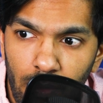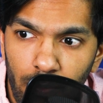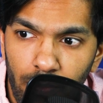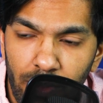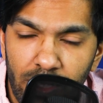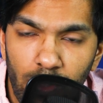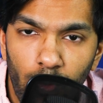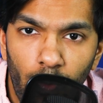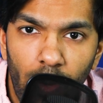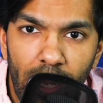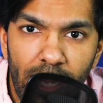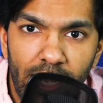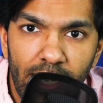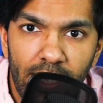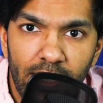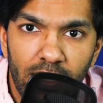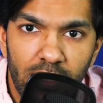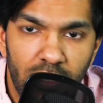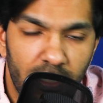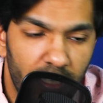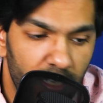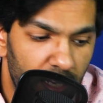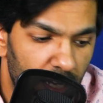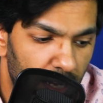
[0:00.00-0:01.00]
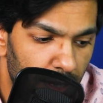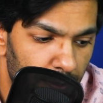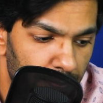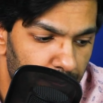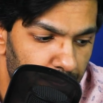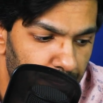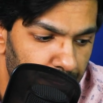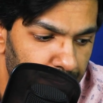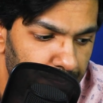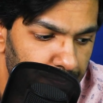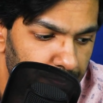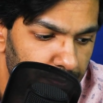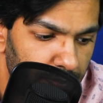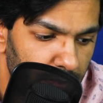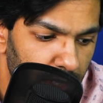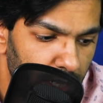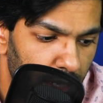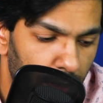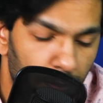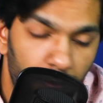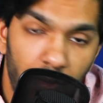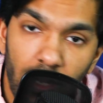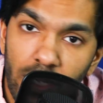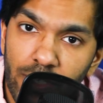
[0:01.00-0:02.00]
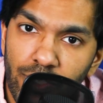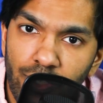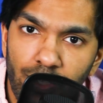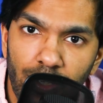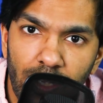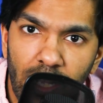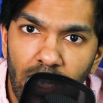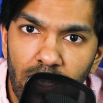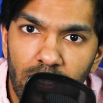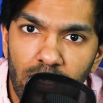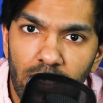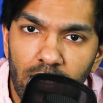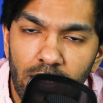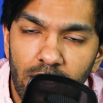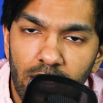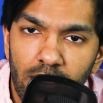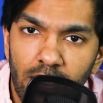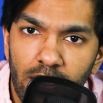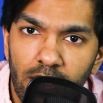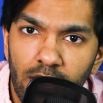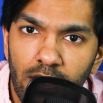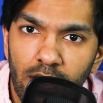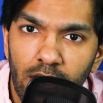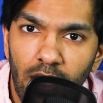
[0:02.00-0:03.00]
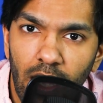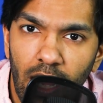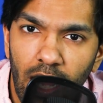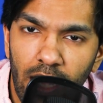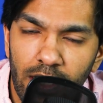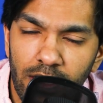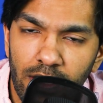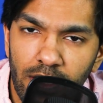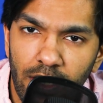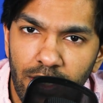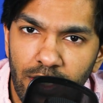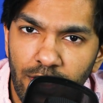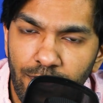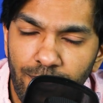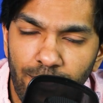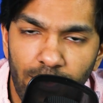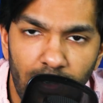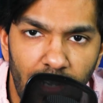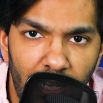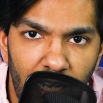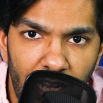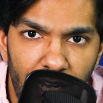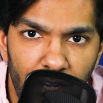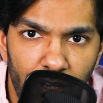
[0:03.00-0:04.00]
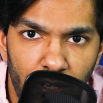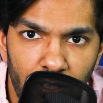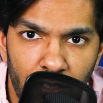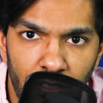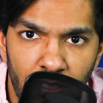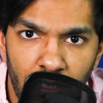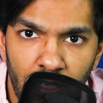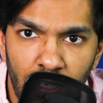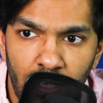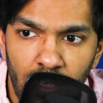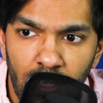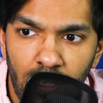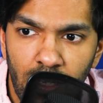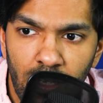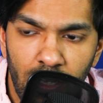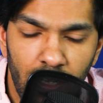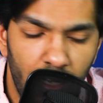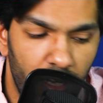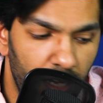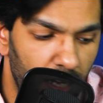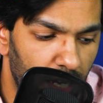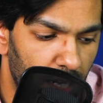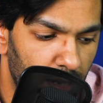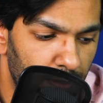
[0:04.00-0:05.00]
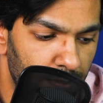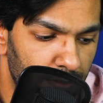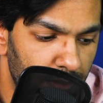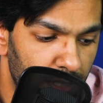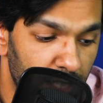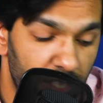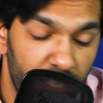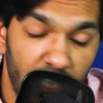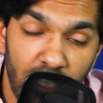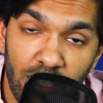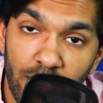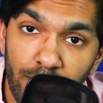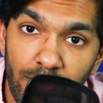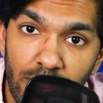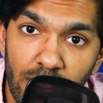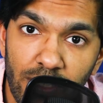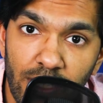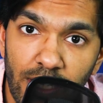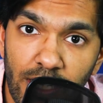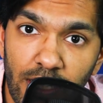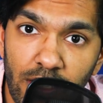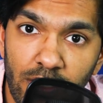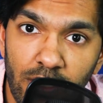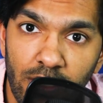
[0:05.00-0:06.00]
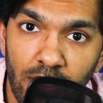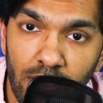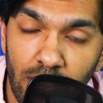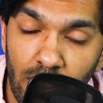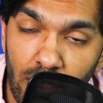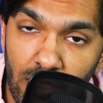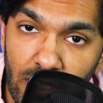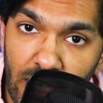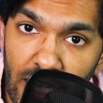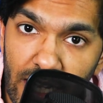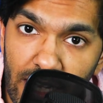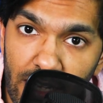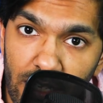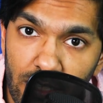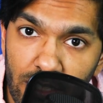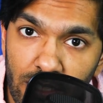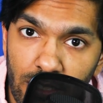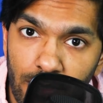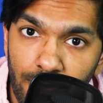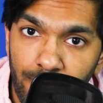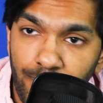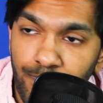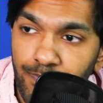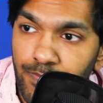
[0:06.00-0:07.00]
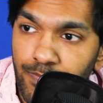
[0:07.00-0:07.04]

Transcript: but the way it's merged together and the different layers, the sesame seeds, the dates,